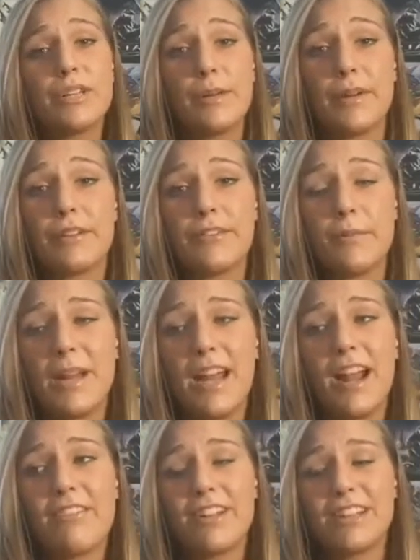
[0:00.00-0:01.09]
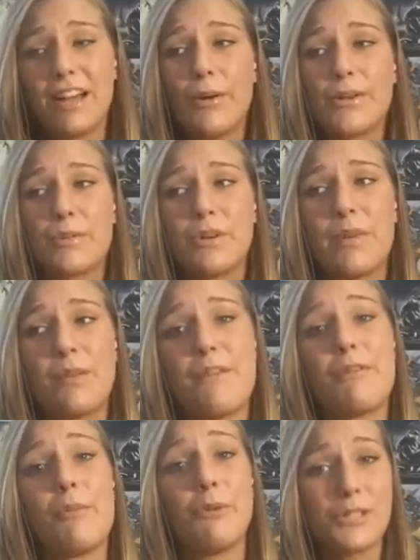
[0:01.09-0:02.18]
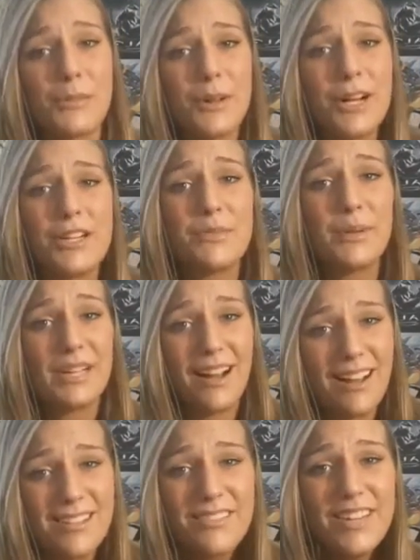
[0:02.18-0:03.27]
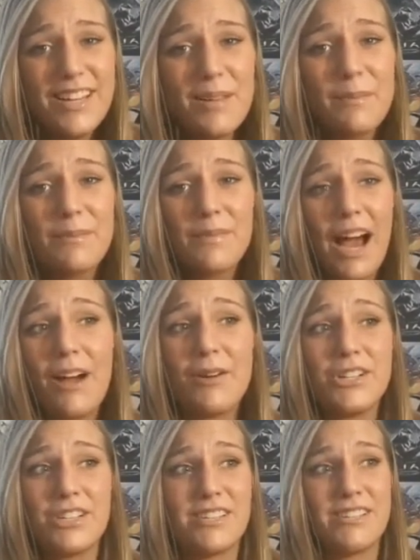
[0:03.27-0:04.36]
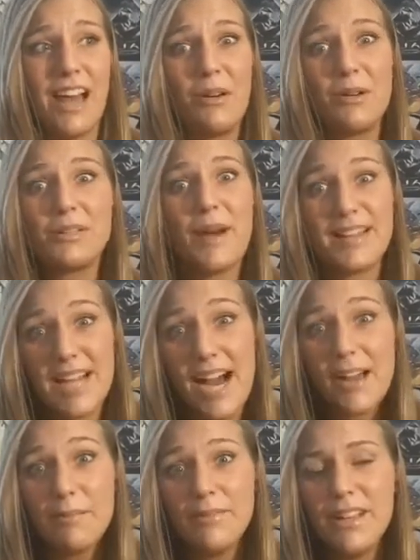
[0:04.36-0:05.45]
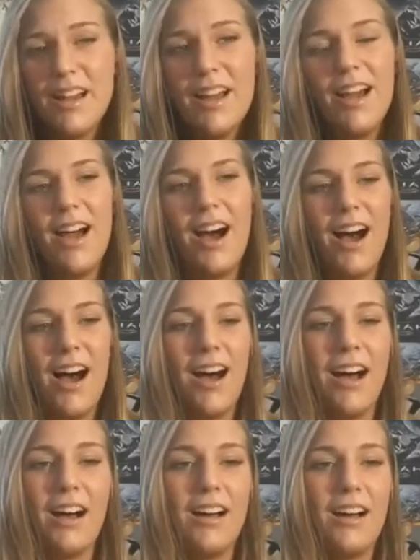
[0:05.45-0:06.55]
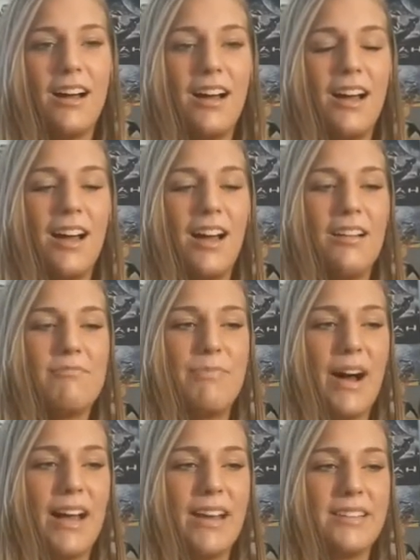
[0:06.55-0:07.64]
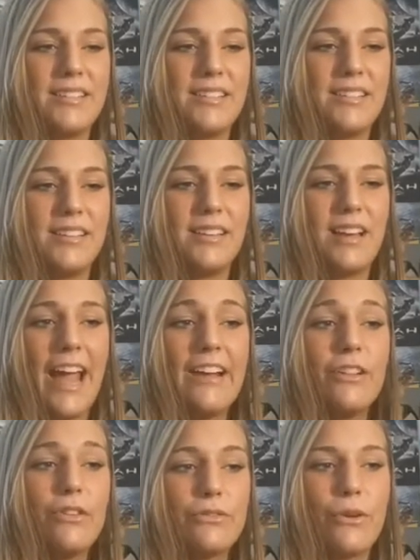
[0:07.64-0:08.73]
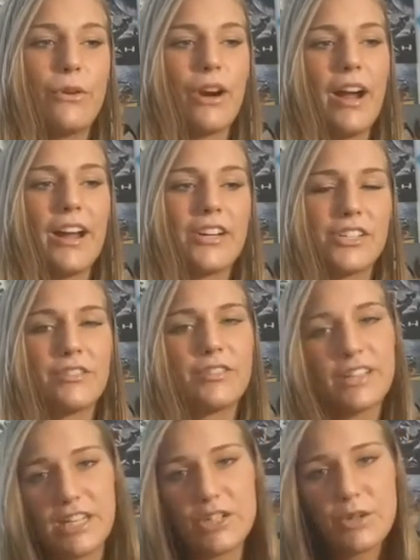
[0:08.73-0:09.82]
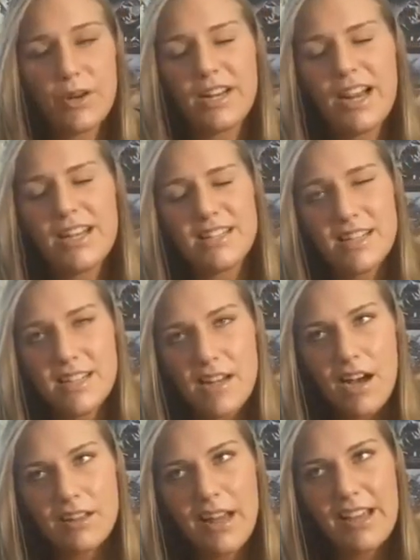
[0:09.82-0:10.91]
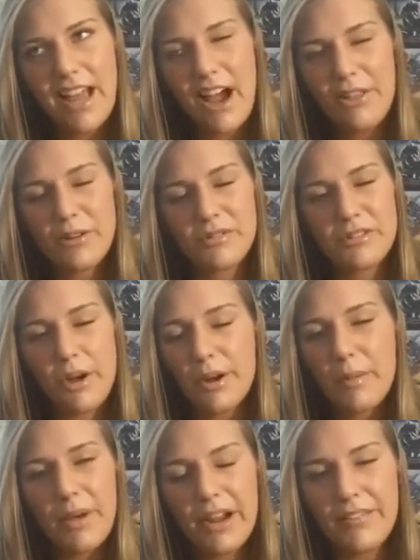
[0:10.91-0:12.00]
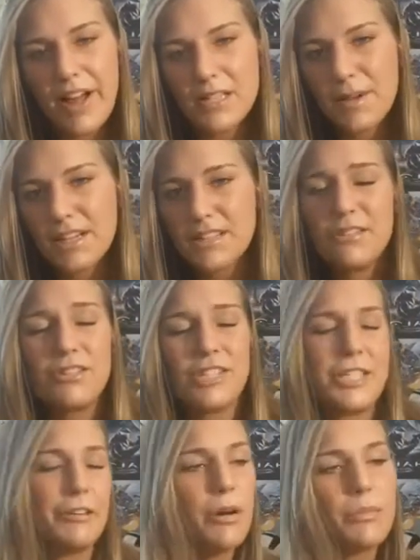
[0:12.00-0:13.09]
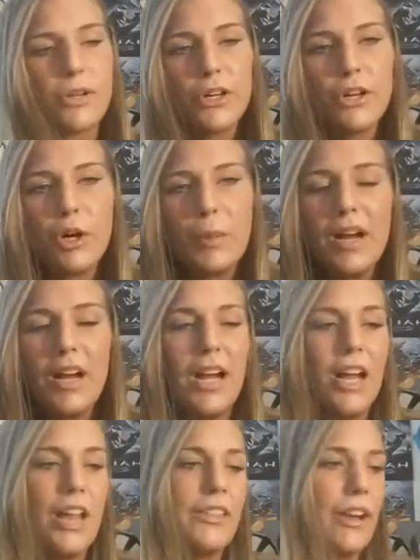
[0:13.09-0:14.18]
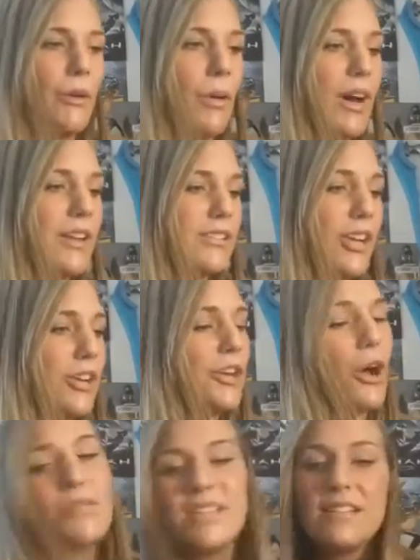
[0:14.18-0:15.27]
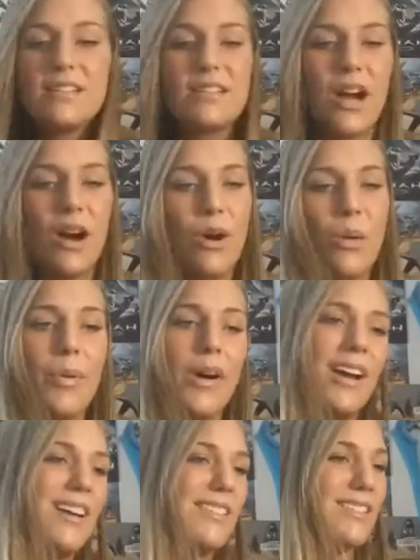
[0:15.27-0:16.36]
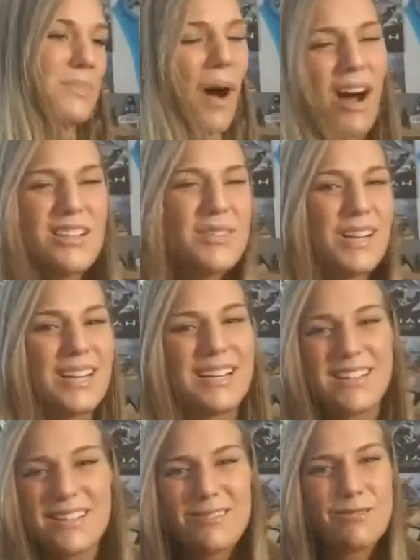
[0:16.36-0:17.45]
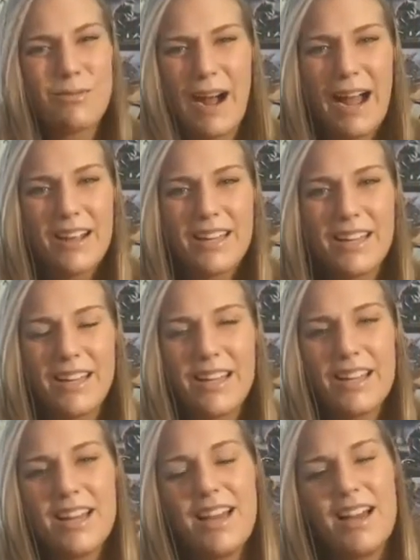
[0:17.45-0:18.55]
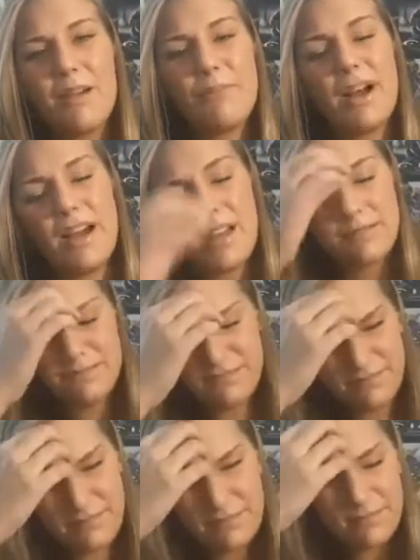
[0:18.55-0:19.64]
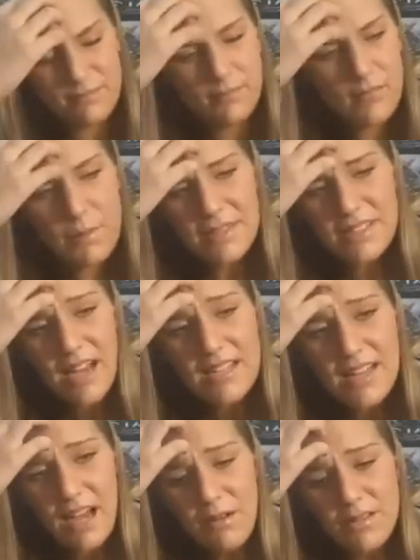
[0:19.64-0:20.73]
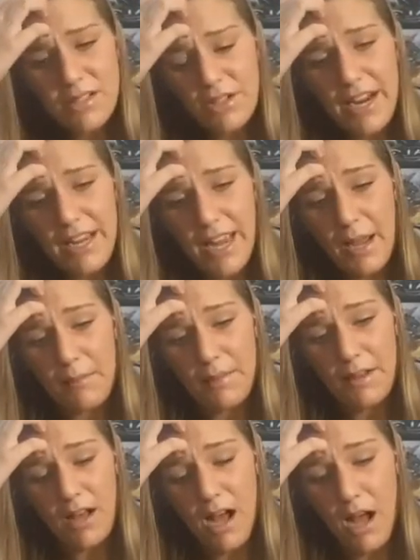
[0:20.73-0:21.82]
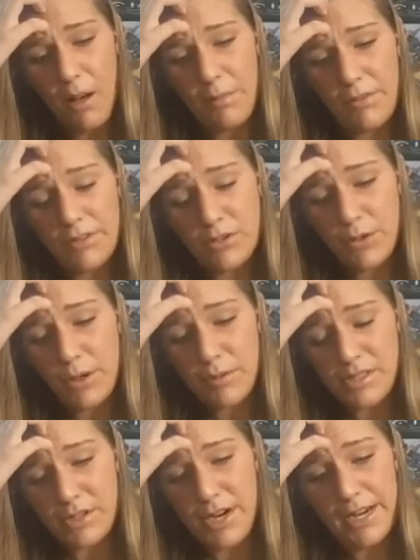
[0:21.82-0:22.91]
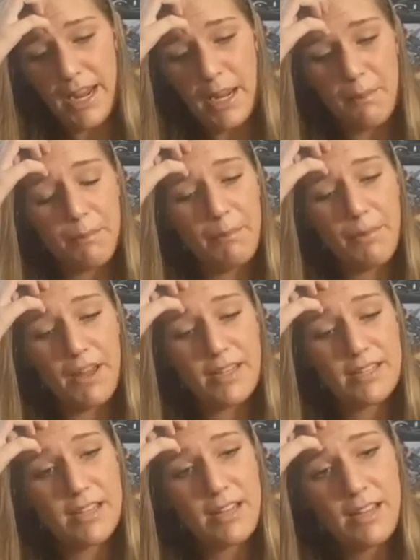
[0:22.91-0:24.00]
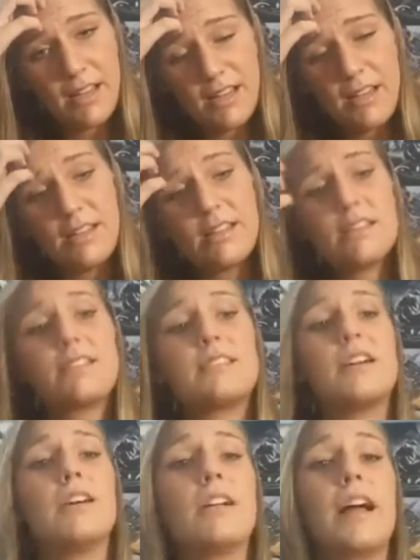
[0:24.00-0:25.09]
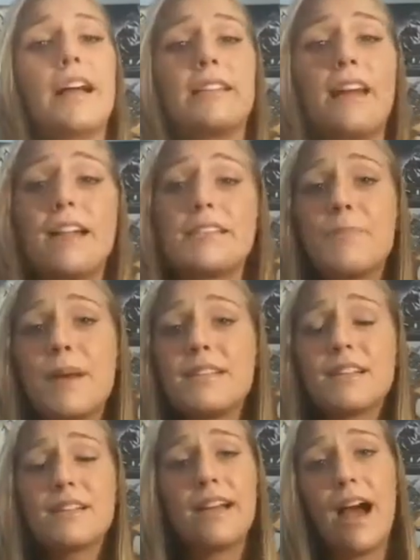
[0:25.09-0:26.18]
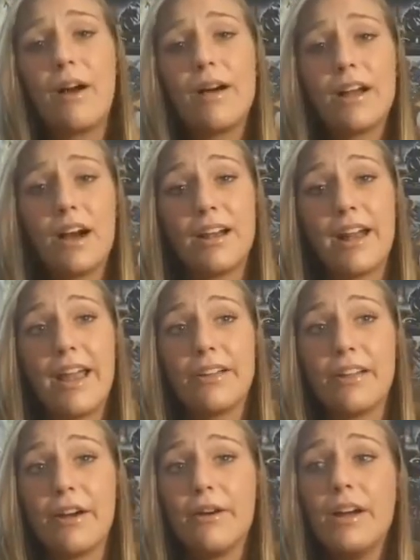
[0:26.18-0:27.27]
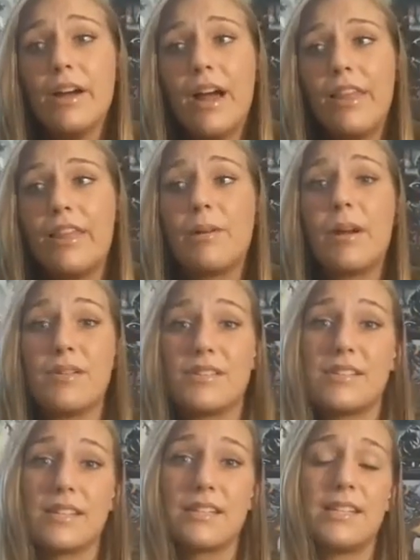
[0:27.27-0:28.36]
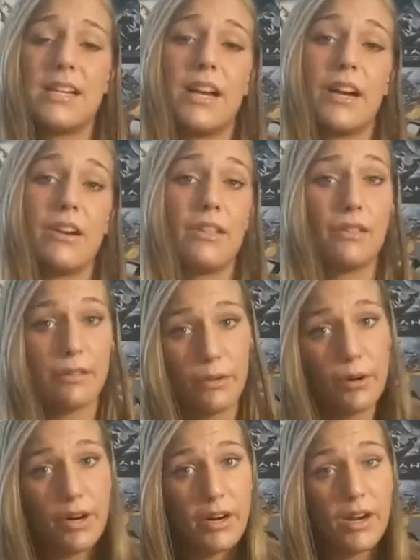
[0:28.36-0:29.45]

big for me, and I feel like that was one of my favorite multiplayers because of it. I was just, that was my time. But... Halo 4 I actually really enjoyed. I did not like how there was no competitive aspect because there was zero bloom, there was no D-scope, the spawns are wacky, but besides that, it was a great game. The story was a great game, but still, like, that's basically how I got into Halo, and then when I was 16, I got into the lore.